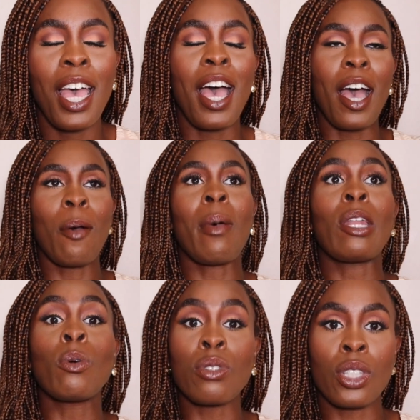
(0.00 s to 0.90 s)
And
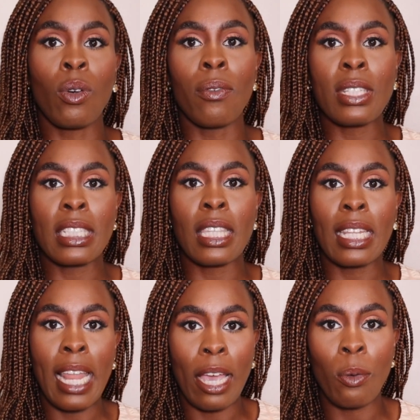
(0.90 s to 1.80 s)
also, obviously, the
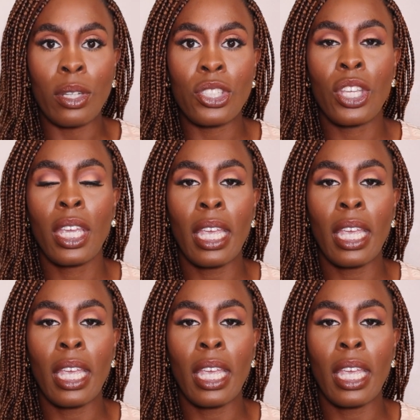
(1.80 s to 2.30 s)
language